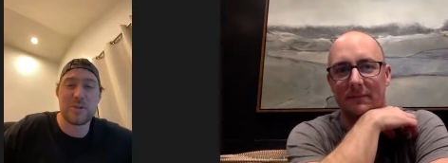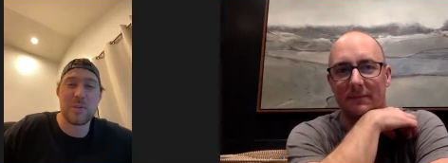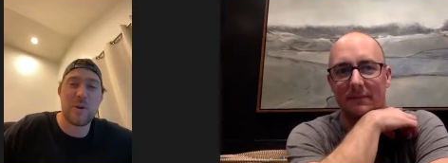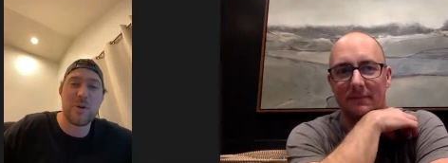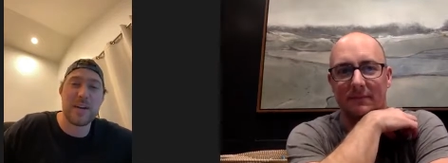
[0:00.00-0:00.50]

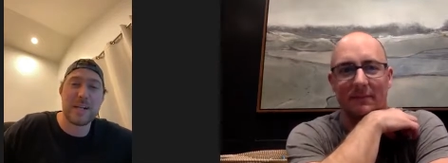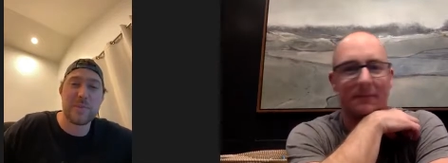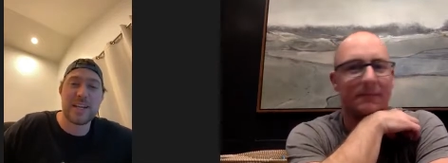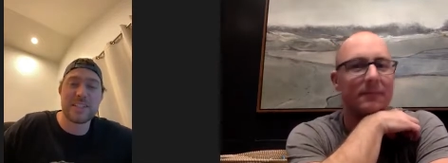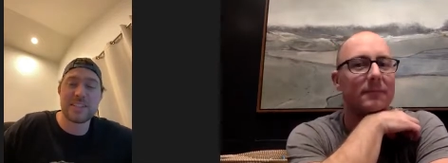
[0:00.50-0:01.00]
Speaker 1: more when I get
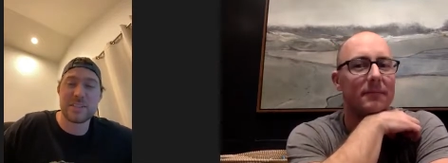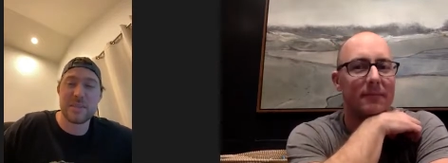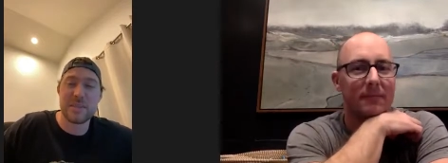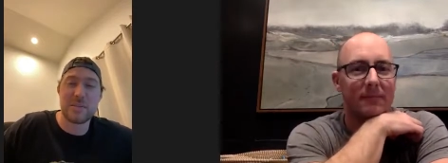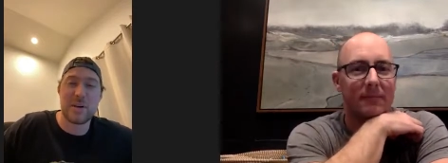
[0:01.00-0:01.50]
back to the gym
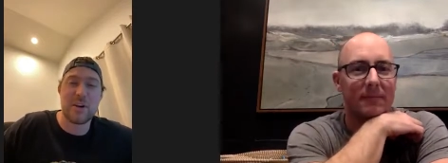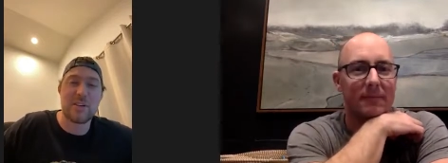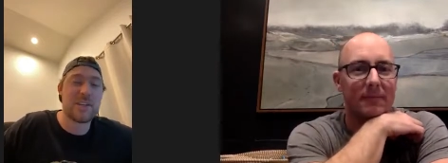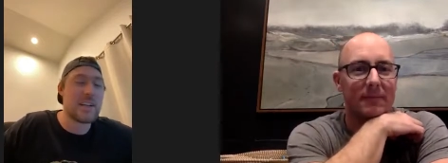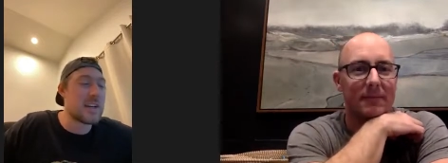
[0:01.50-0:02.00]

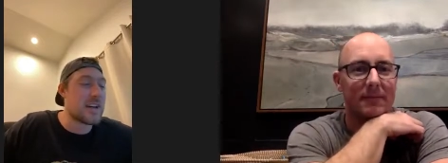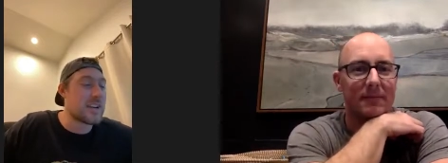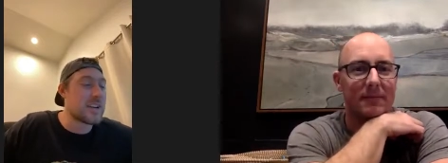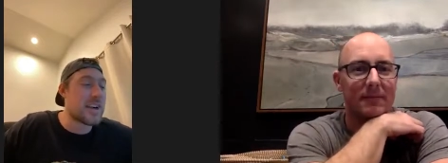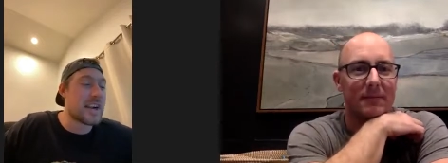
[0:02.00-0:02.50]
tomorrow.
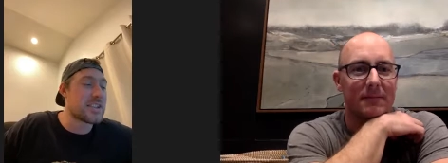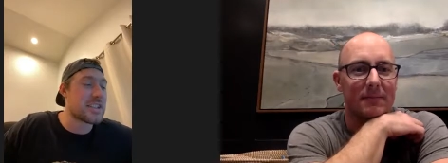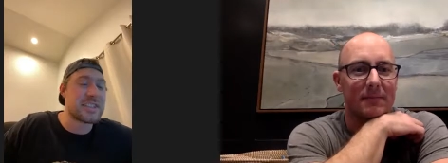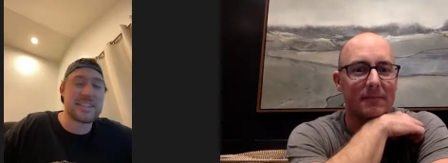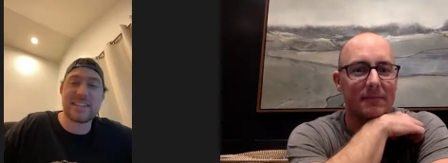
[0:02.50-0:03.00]
Uh,
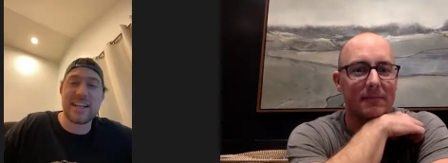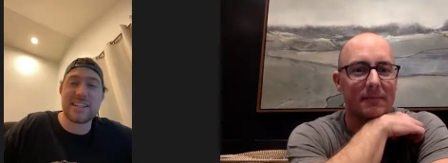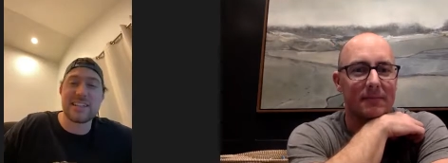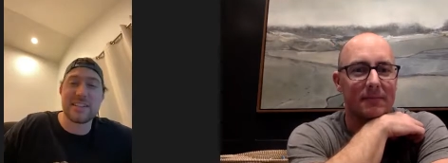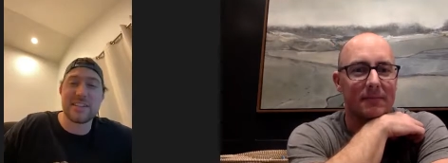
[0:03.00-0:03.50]
congratulations to you
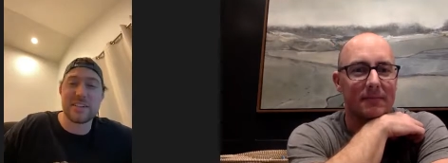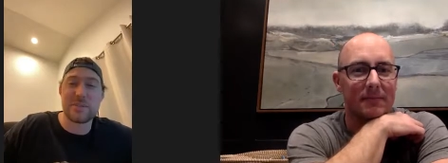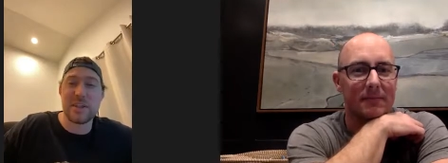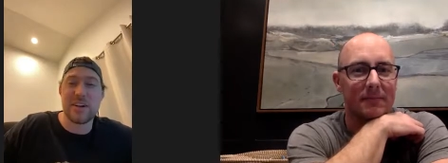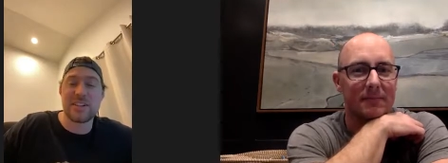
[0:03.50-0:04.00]
guys hitting
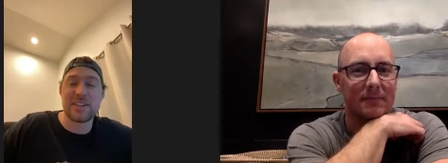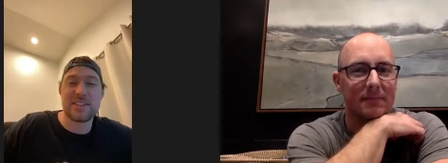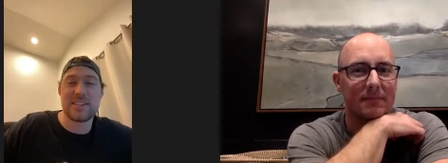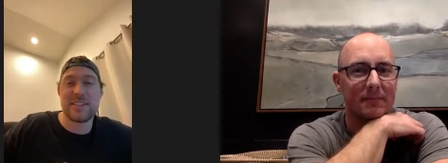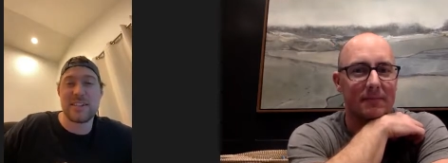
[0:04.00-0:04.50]
those
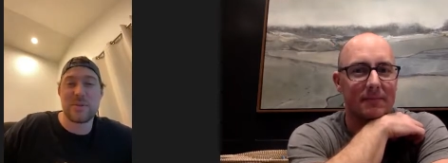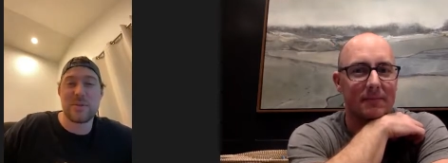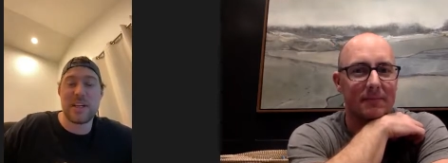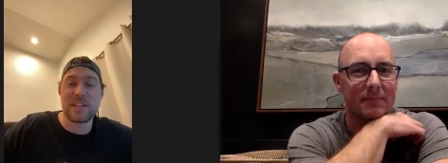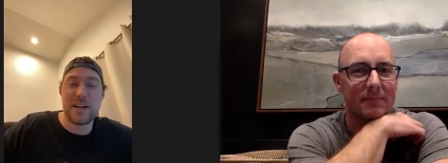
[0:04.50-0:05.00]
PRs.
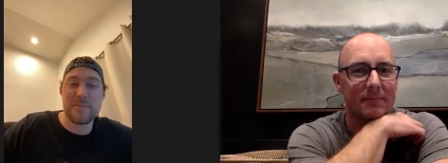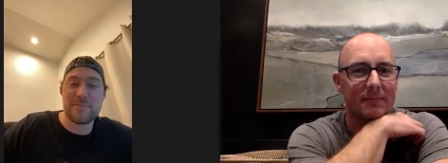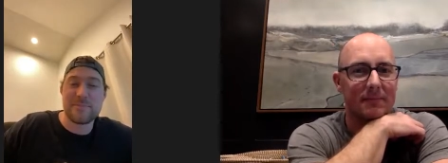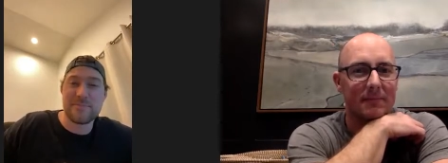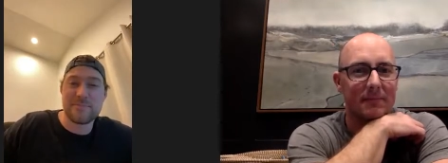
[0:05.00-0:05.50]
Great job.
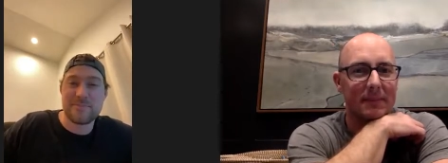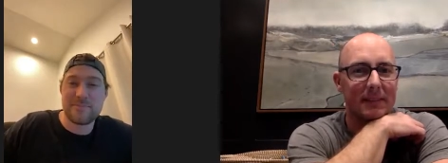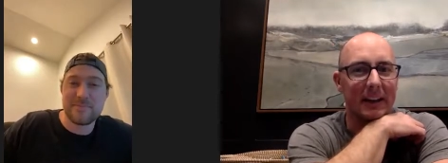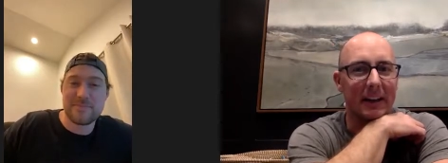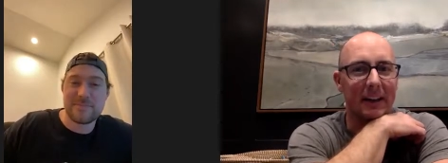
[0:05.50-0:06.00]

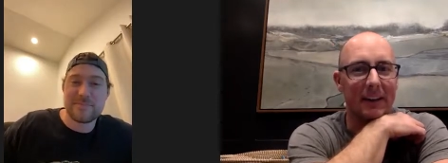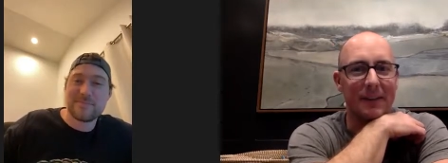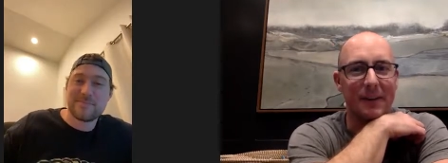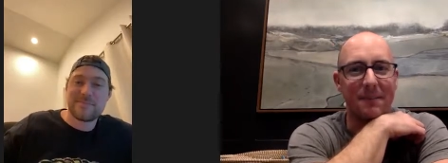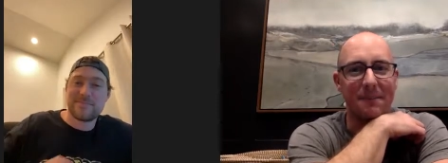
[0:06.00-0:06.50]
Speaker 2: I
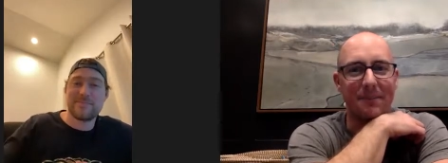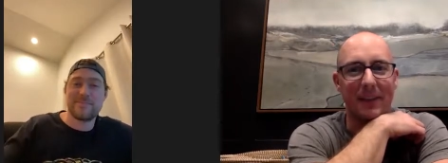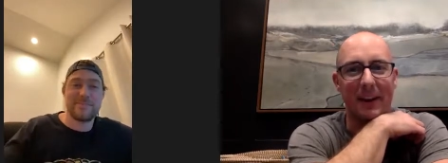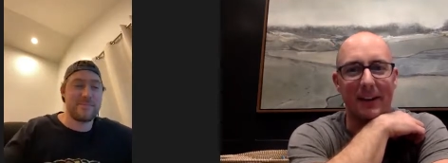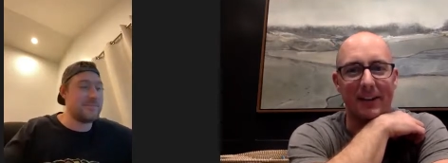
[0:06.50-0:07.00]
love it.
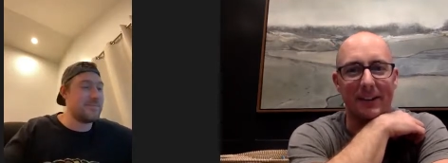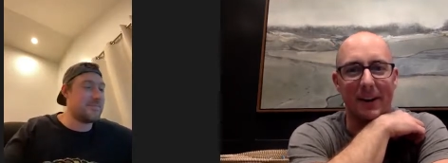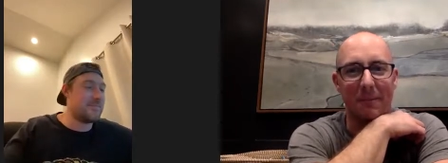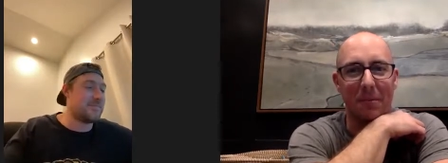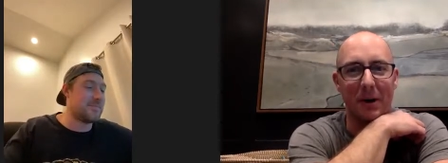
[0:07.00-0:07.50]
I also
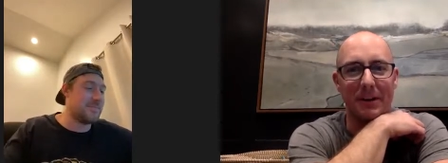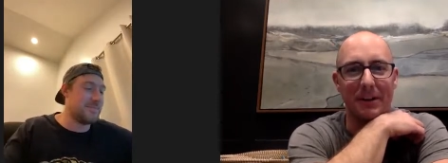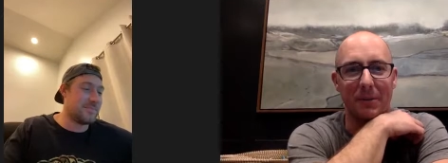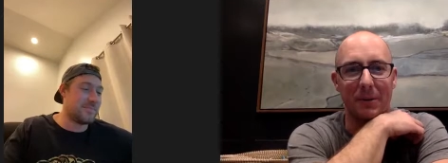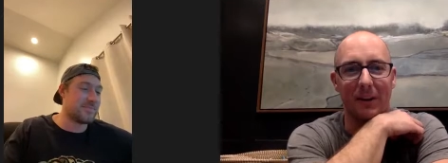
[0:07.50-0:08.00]
saw a
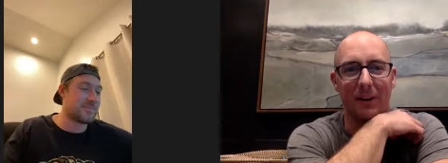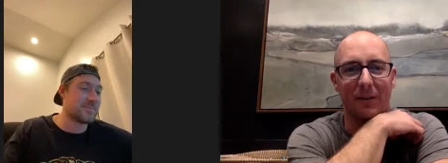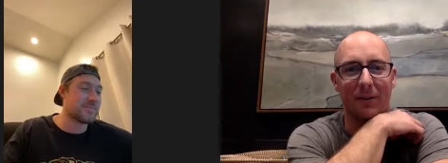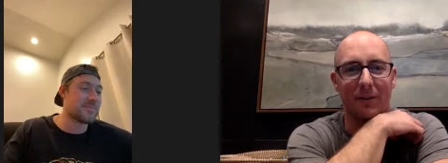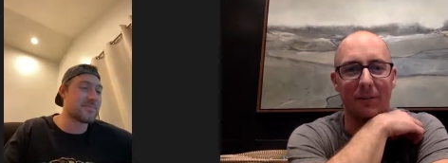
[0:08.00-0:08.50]
bunch of
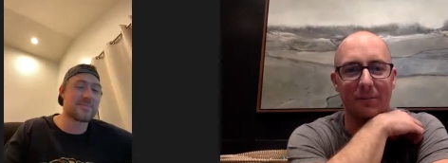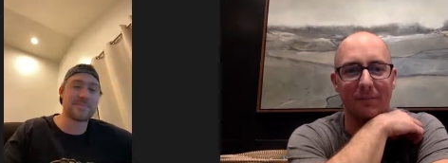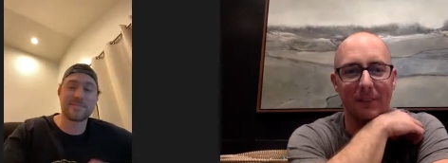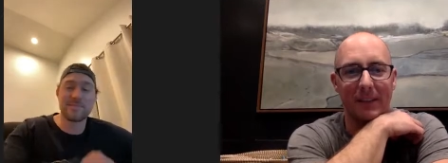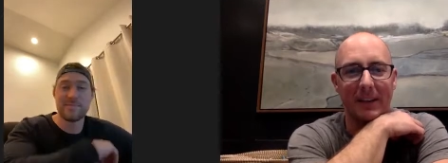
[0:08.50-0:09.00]
PRs from
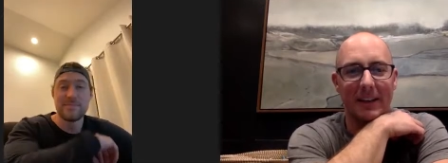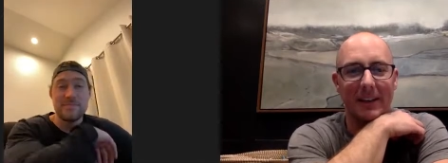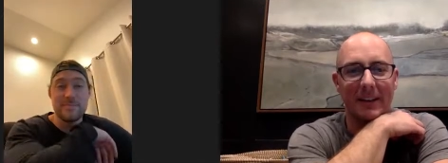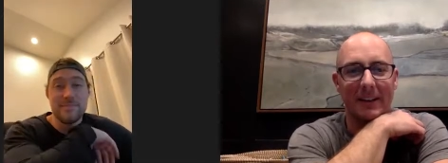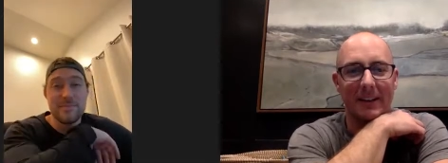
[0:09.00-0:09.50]

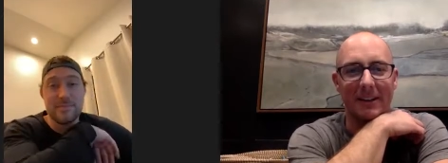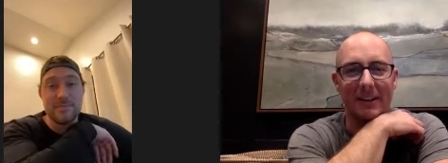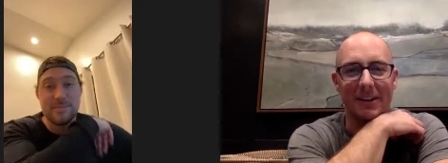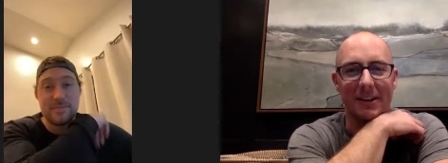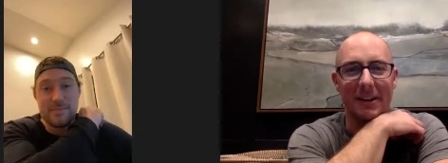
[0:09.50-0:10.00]

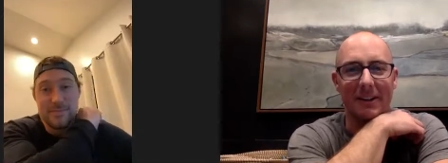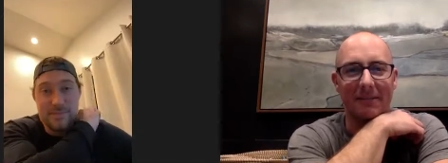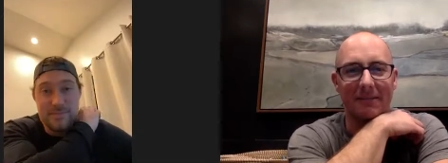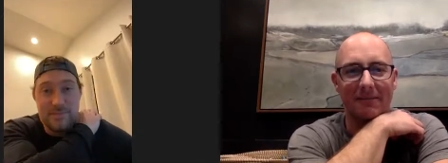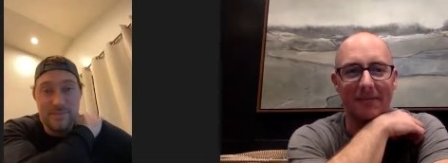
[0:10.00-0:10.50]

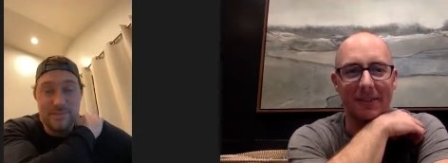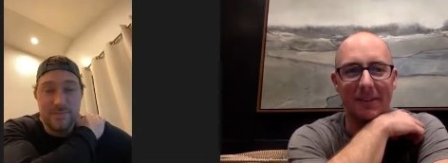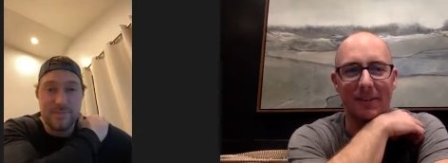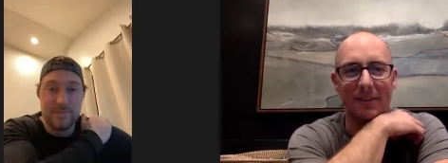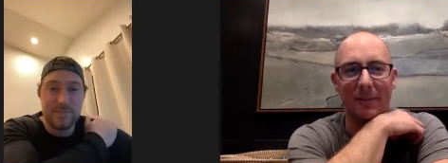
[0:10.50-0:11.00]
DJ.
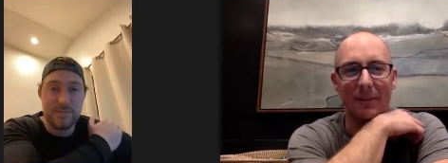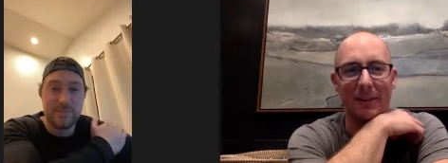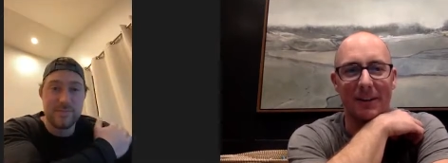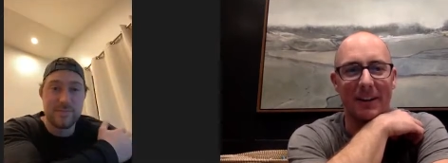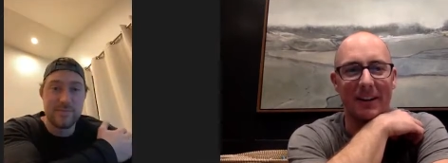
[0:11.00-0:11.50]
Did you give
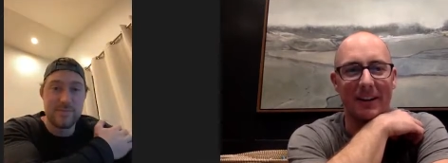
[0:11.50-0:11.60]
him a shout out